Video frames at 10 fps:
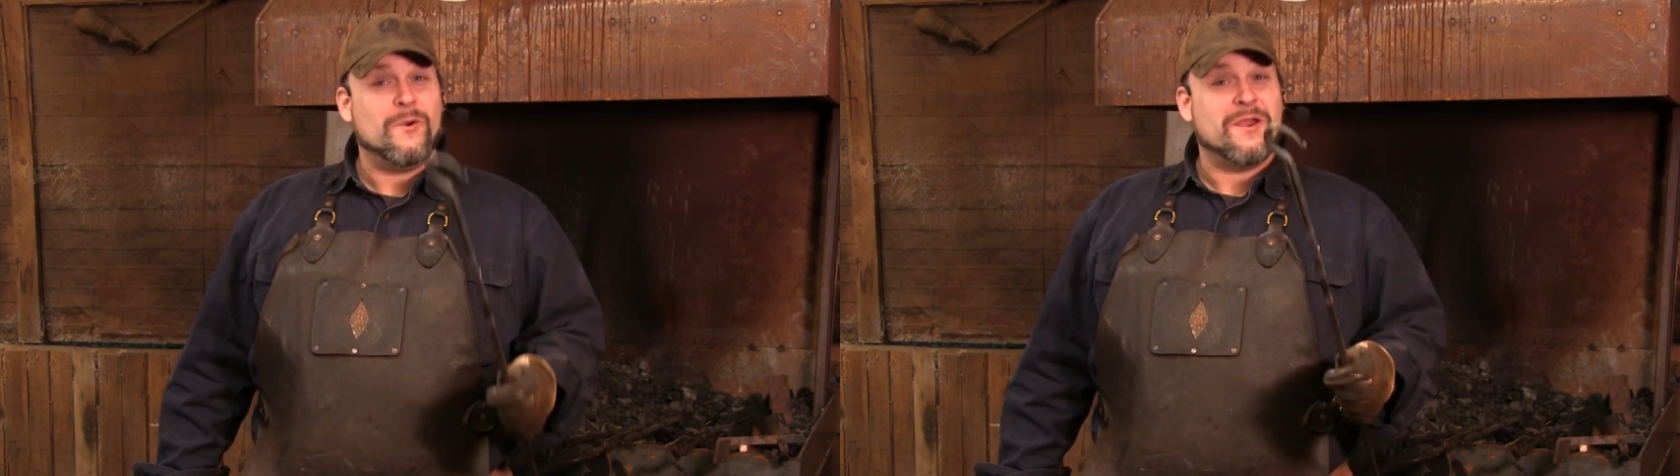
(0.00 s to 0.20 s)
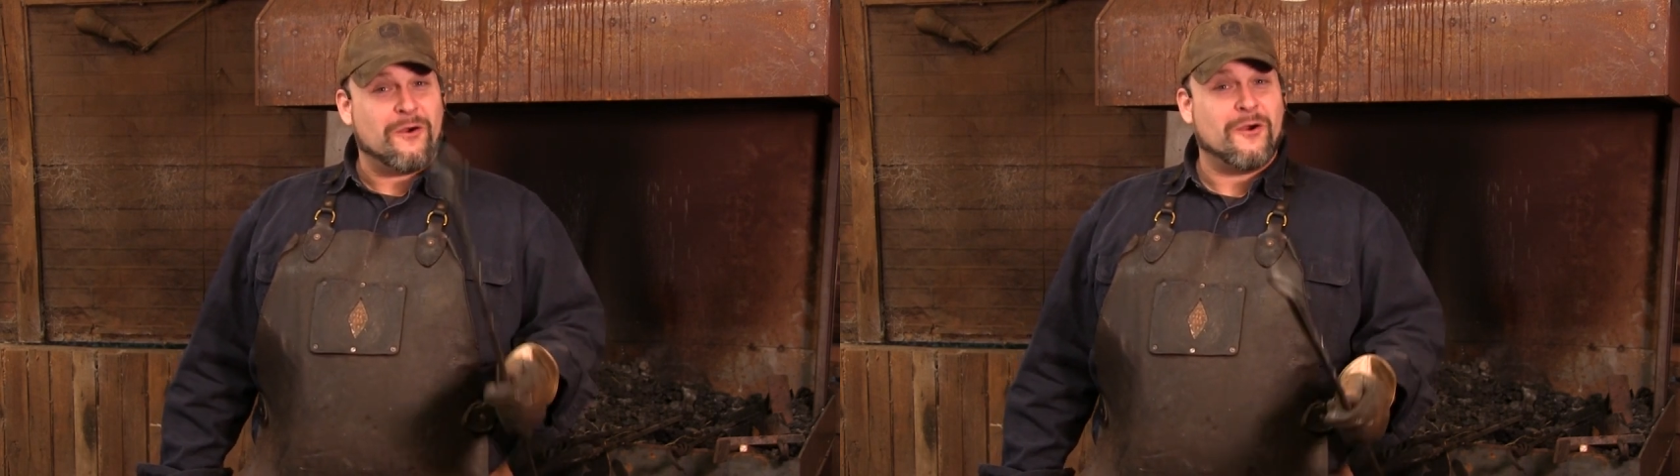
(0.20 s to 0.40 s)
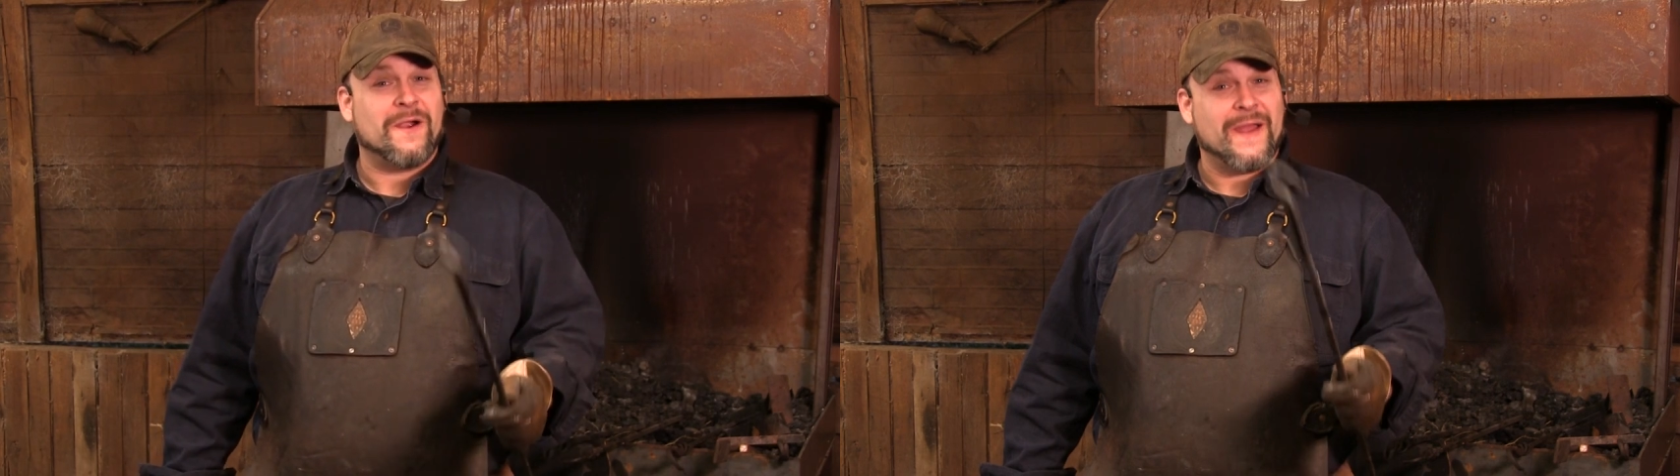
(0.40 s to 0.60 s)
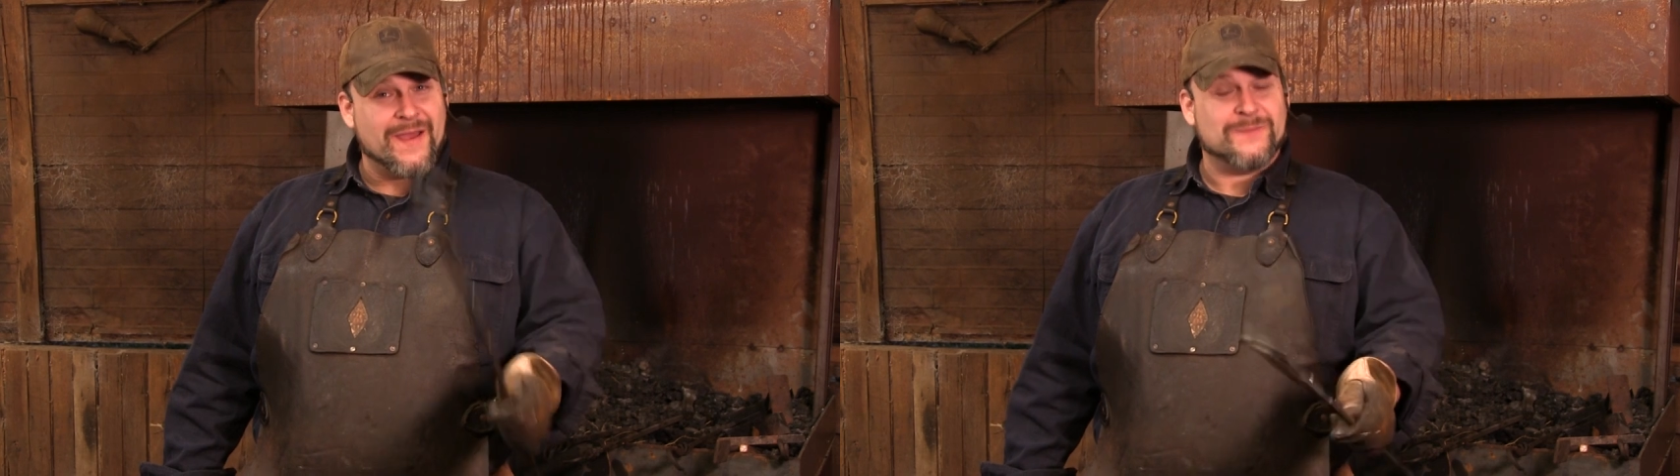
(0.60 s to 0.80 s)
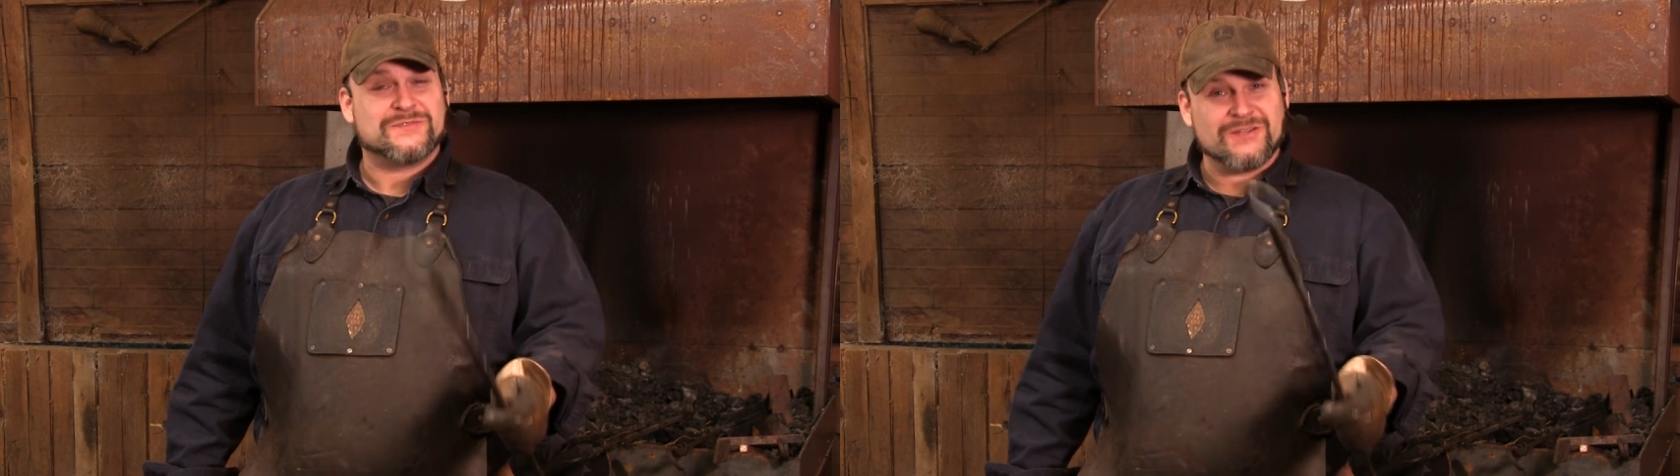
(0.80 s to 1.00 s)
We are
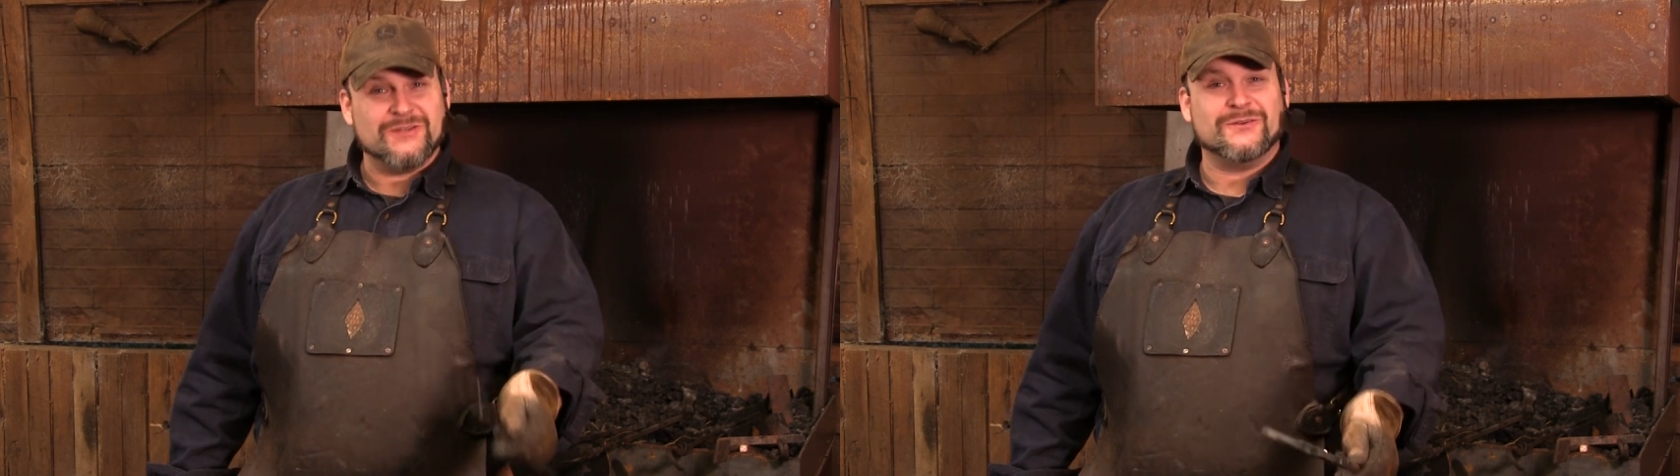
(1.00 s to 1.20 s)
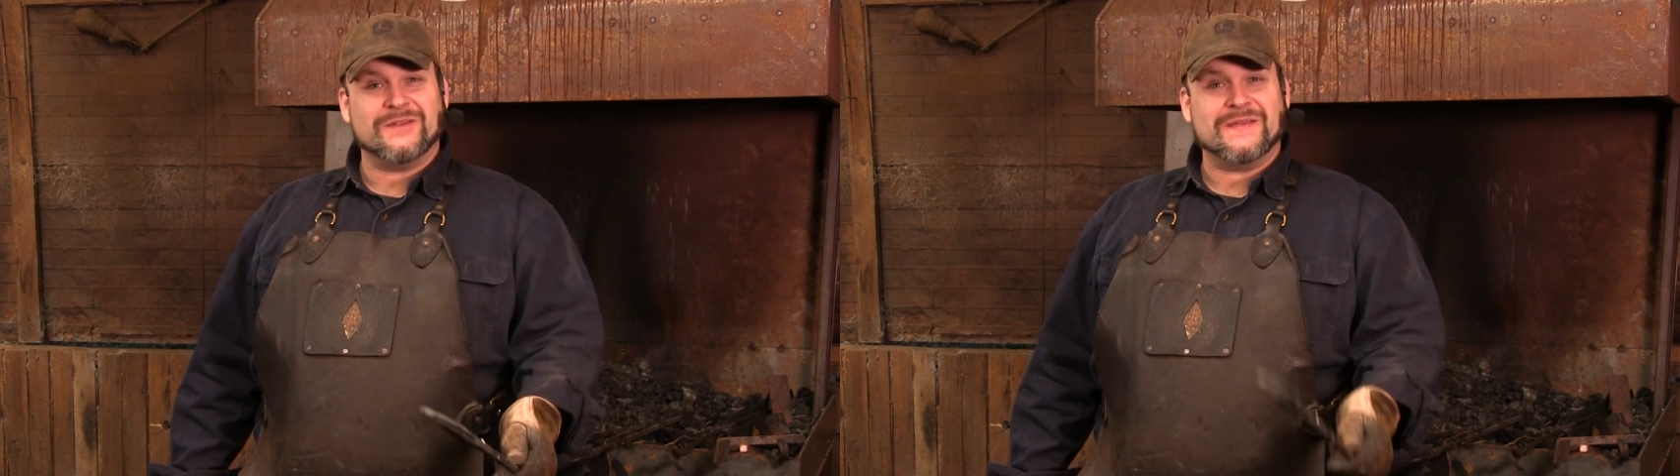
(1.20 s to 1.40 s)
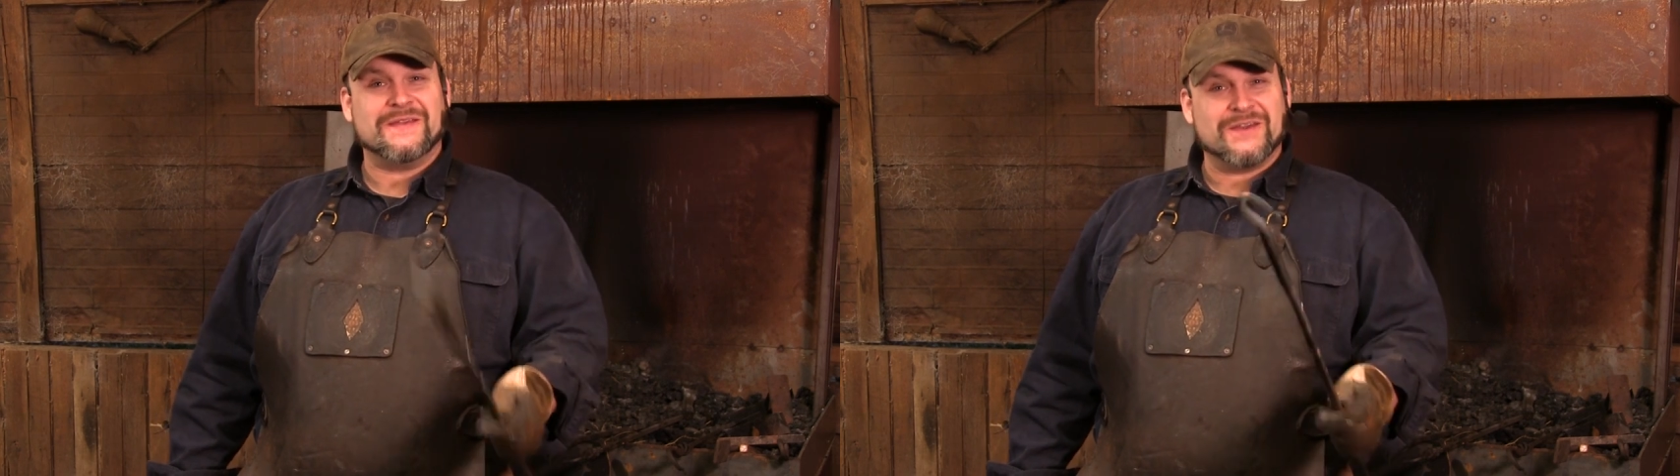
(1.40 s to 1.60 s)
absolutely